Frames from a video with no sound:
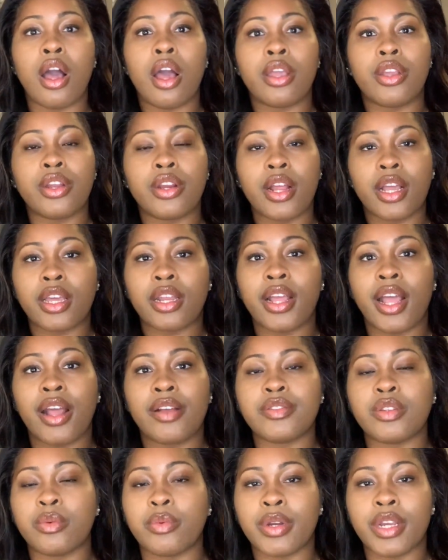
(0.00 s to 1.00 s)
You're not gonna have
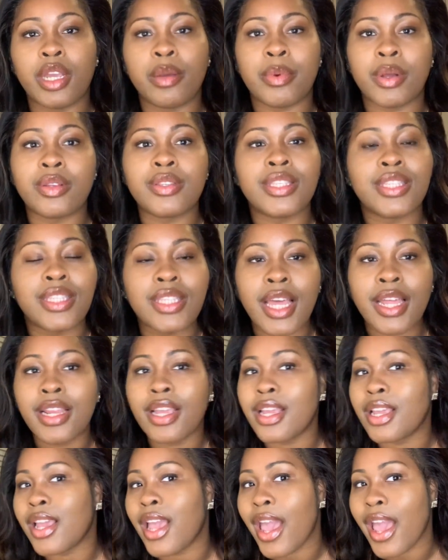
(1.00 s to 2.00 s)
to worry about
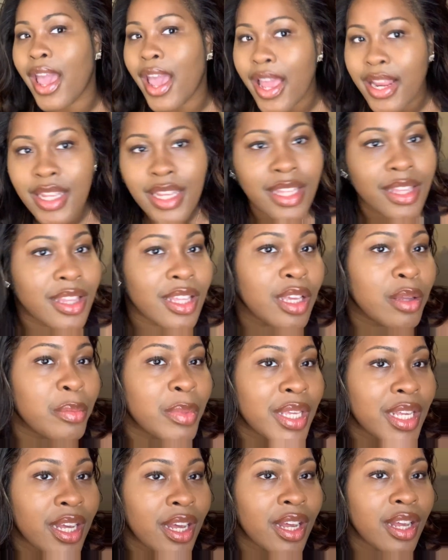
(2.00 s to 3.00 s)
setting anything,
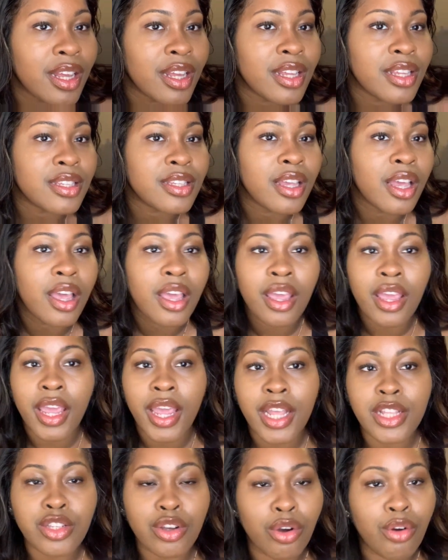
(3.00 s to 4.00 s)
because
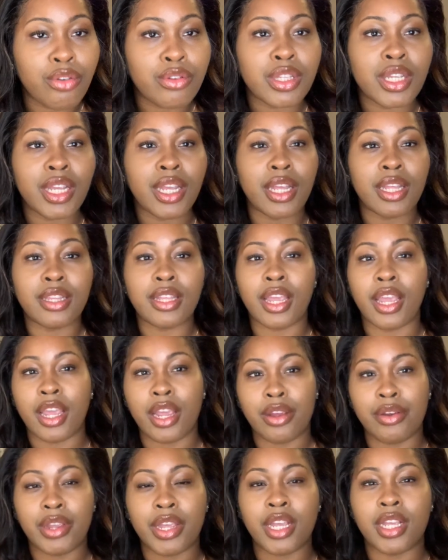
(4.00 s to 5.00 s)
it's only in the
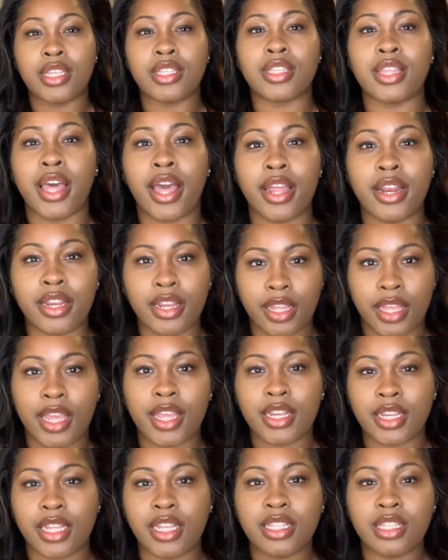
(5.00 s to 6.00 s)
areas that
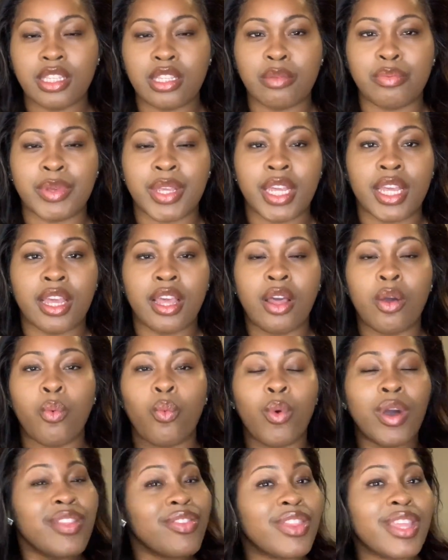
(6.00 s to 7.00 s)
it needs to be.
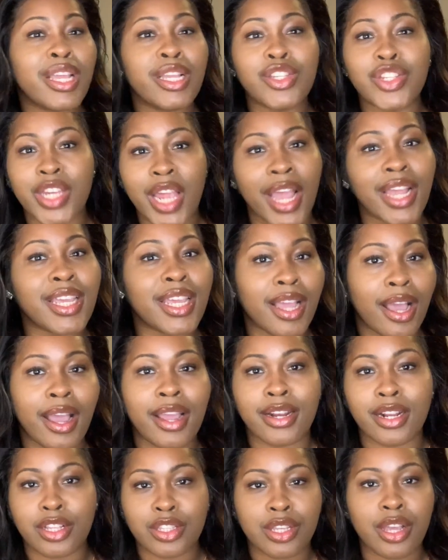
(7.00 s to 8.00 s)
One thing Jackie
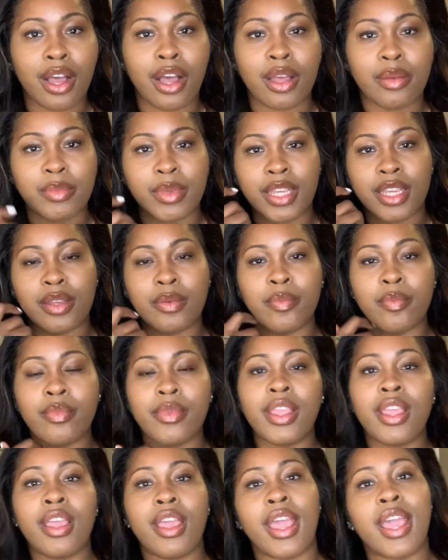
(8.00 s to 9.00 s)
Aina taught me,
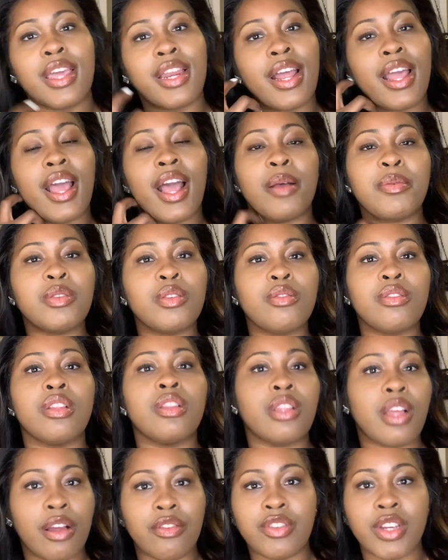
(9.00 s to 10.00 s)
and I absolutely
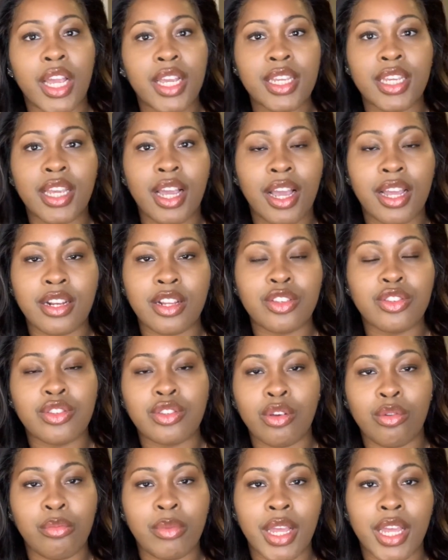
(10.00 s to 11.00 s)
love Jackie Aina
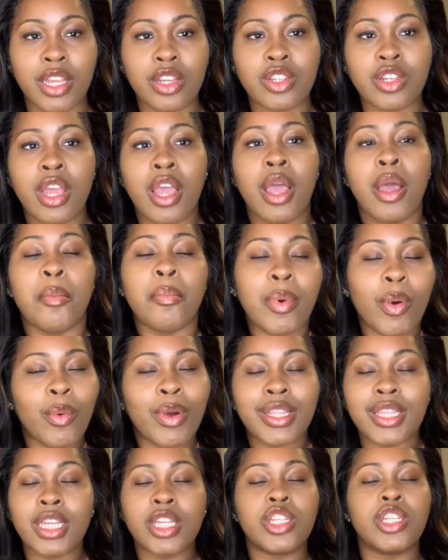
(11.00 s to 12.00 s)
so much, but
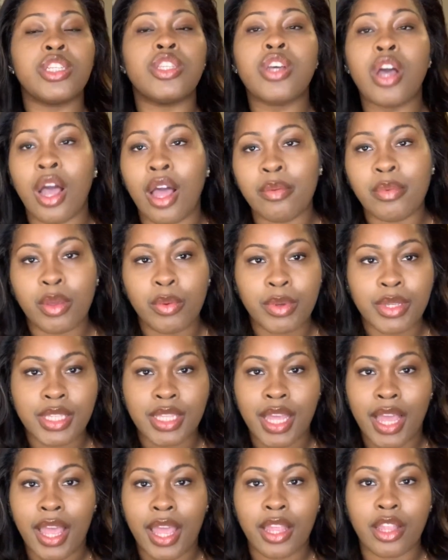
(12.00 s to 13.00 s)
one thing she taught me was
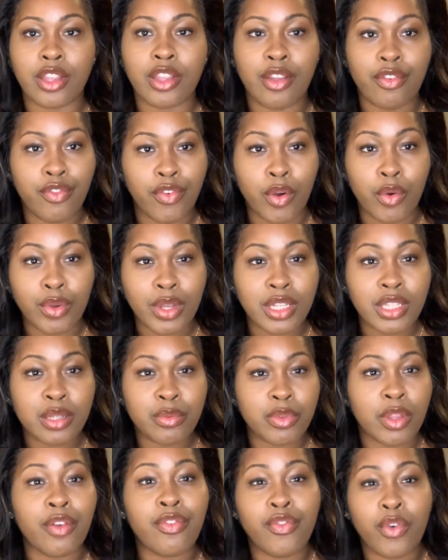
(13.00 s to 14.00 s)
that the
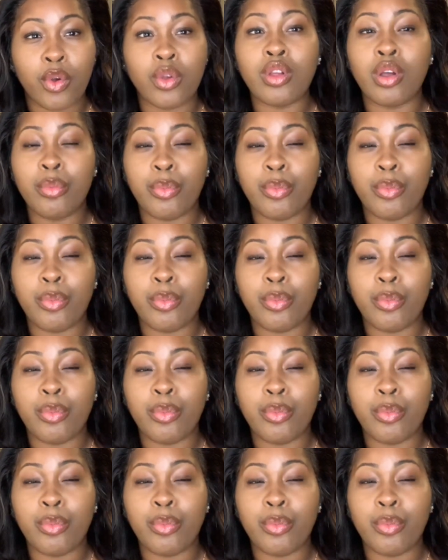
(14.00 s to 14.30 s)
focal